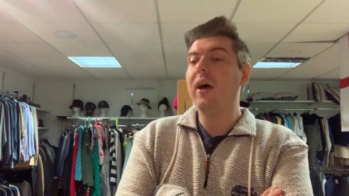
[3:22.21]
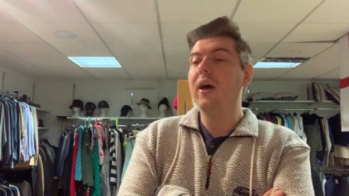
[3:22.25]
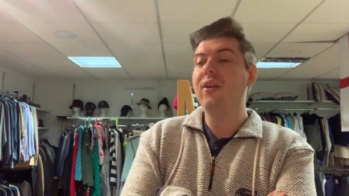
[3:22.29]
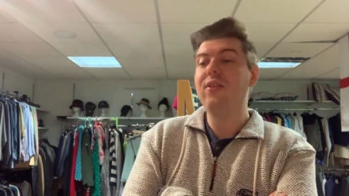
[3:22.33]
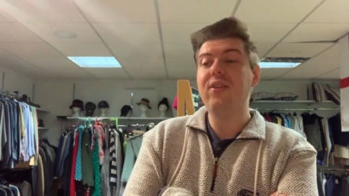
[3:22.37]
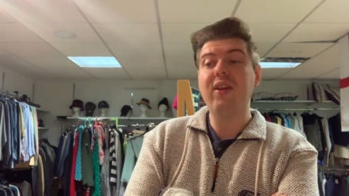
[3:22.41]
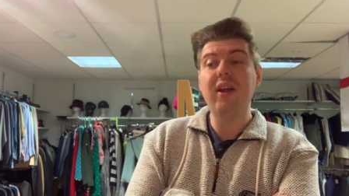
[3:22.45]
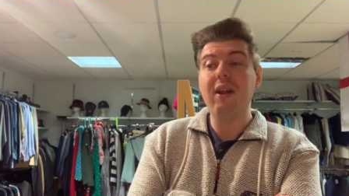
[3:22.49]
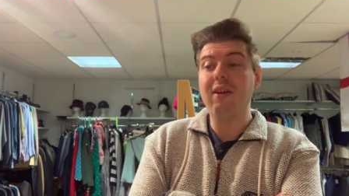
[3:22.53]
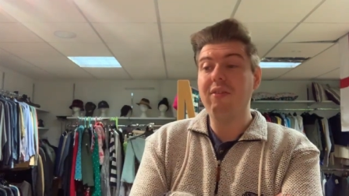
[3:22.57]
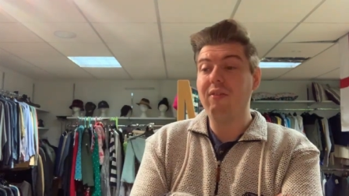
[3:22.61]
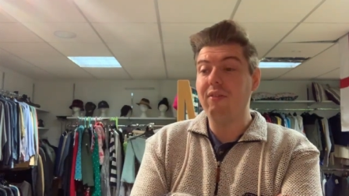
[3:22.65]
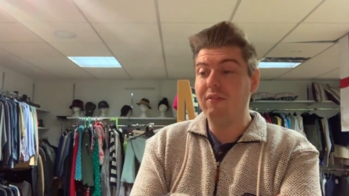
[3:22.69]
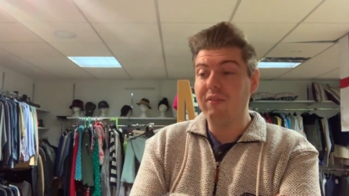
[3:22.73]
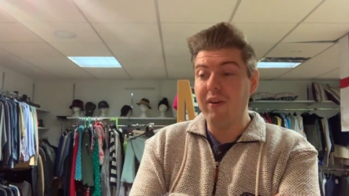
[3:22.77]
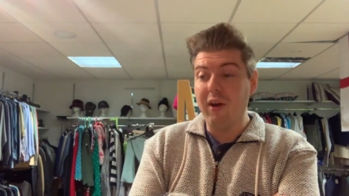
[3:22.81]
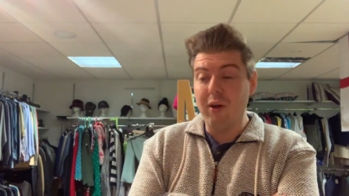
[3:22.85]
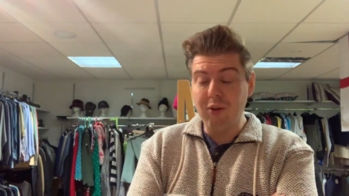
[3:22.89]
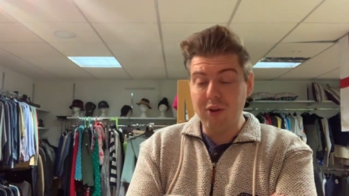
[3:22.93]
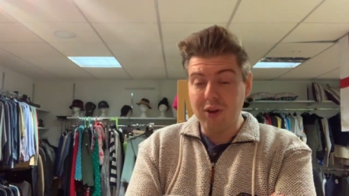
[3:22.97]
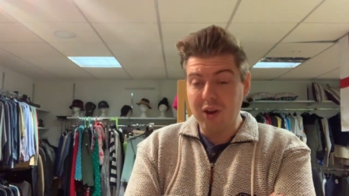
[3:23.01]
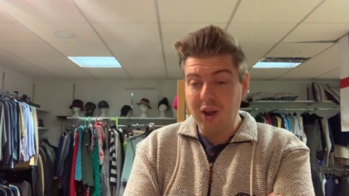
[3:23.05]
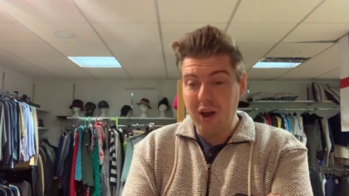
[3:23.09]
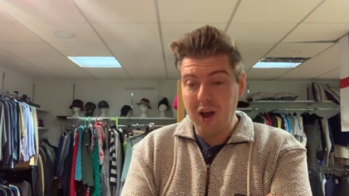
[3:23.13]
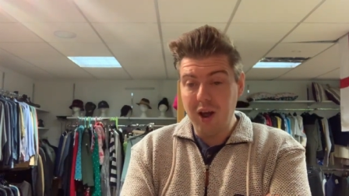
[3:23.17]
Still haven't
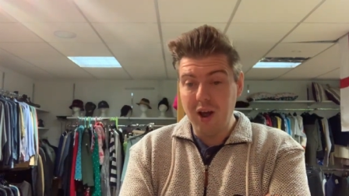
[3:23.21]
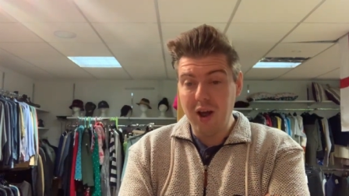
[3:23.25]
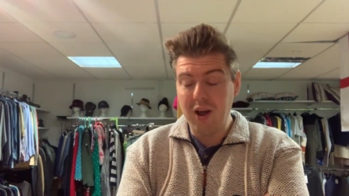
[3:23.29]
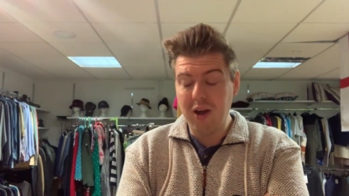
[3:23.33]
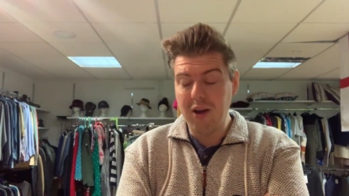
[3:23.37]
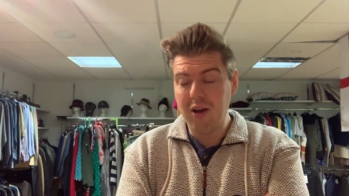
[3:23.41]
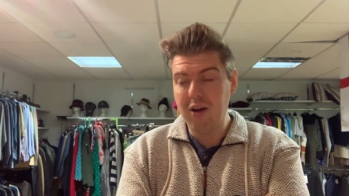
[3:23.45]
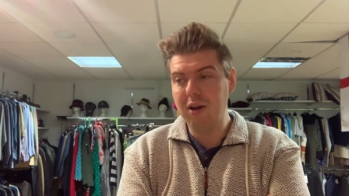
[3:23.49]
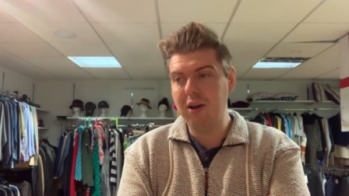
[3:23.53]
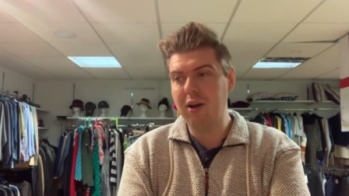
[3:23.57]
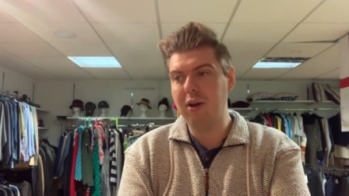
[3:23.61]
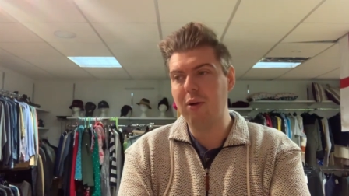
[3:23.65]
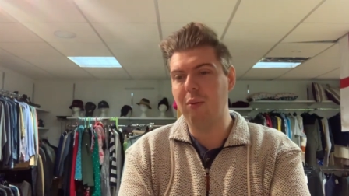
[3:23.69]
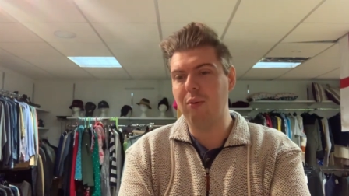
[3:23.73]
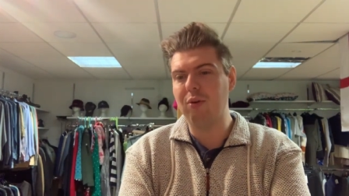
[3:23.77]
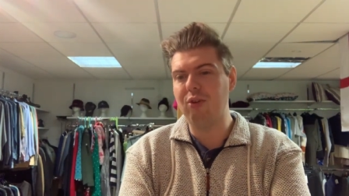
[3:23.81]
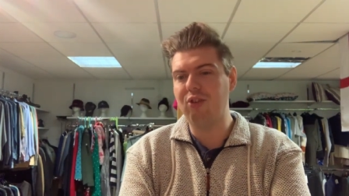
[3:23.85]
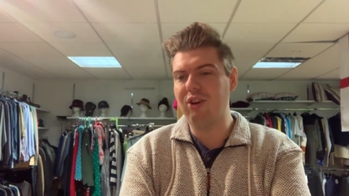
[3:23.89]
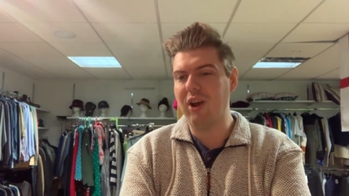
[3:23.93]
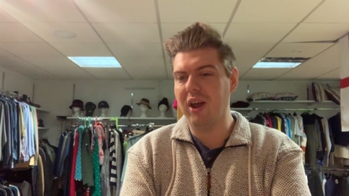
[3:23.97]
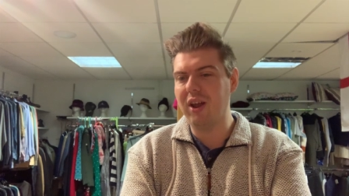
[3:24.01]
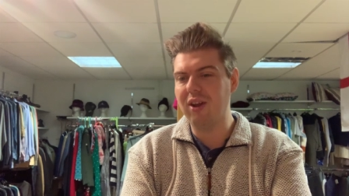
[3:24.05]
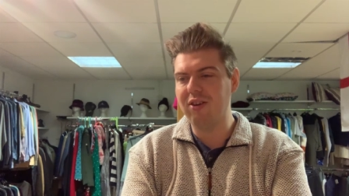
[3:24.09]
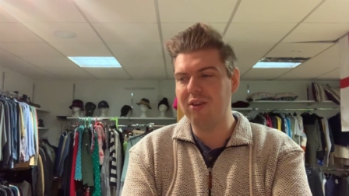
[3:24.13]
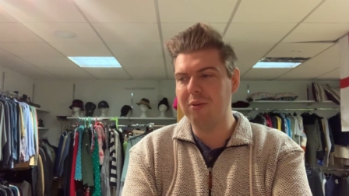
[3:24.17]
found a car. Was
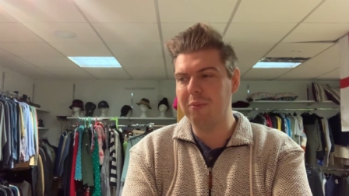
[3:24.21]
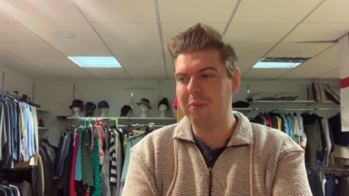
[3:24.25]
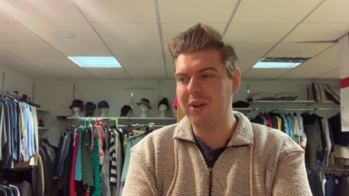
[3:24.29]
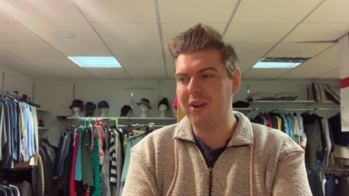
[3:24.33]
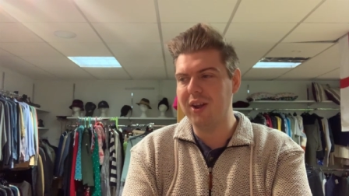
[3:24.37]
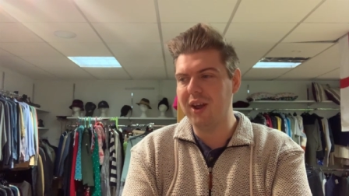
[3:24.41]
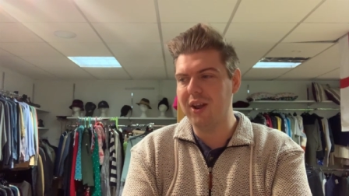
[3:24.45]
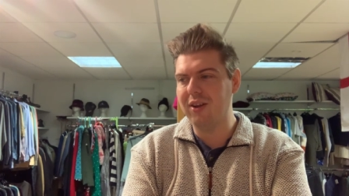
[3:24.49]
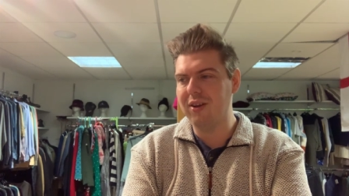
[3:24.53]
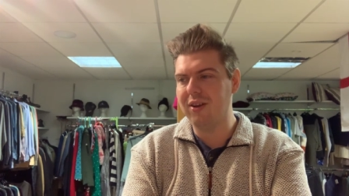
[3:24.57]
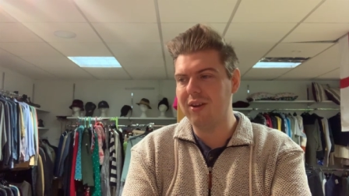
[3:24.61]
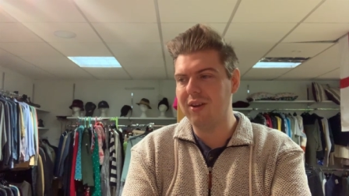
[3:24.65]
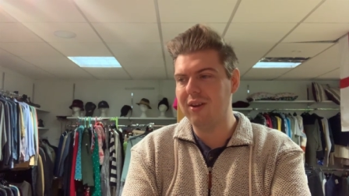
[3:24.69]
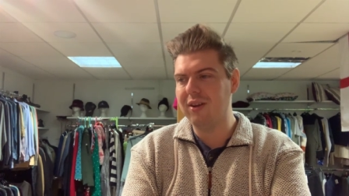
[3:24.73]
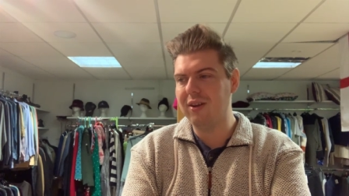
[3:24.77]
chatting to my dad